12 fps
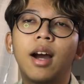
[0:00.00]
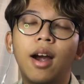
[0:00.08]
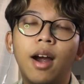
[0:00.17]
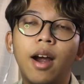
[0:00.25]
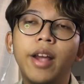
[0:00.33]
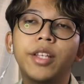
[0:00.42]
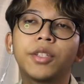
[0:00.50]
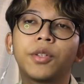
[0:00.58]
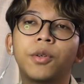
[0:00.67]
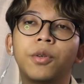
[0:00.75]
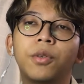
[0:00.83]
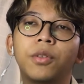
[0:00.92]
high
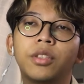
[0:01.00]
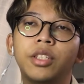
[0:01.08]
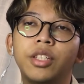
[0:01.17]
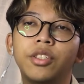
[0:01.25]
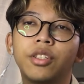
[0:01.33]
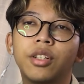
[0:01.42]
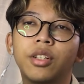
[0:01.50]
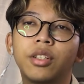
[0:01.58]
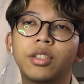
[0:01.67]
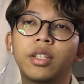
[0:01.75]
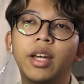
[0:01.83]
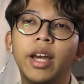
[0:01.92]
school
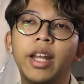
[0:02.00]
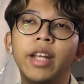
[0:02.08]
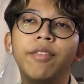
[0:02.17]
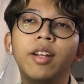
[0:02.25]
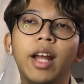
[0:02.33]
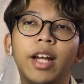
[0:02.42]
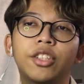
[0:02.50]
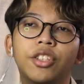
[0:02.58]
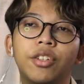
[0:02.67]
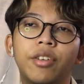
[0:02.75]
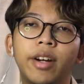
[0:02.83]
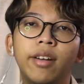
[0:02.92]
teachers, and even
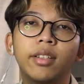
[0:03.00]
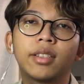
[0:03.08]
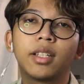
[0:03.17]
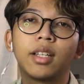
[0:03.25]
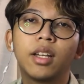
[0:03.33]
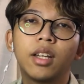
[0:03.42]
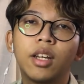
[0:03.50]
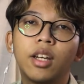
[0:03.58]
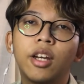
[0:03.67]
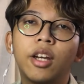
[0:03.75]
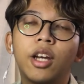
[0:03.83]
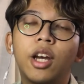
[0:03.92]
lecturers
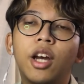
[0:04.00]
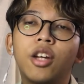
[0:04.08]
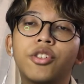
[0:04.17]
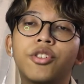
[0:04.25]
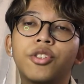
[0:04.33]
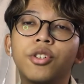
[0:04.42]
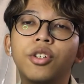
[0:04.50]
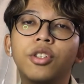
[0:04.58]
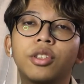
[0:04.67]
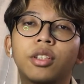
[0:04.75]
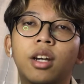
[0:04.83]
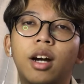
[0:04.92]
should
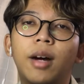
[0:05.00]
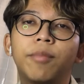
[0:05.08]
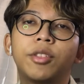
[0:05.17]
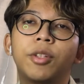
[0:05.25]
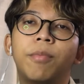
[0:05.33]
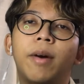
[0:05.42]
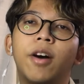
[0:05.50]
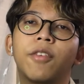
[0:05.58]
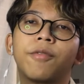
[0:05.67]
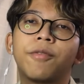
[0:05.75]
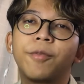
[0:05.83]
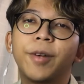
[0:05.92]
come to PAUD
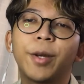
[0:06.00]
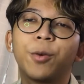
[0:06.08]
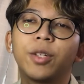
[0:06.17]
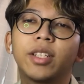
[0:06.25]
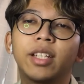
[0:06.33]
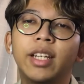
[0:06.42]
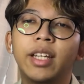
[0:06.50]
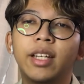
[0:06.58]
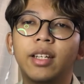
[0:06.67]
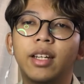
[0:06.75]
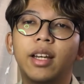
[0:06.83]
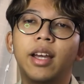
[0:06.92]
frequently
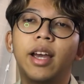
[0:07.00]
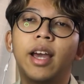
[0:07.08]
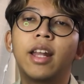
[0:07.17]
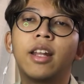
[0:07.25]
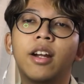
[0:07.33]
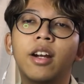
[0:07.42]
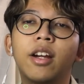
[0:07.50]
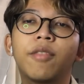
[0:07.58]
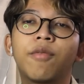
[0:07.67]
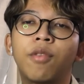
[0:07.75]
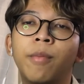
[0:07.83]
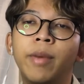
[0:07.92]
and learn
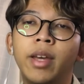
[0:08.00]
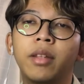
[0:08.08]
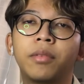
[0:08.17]
from it.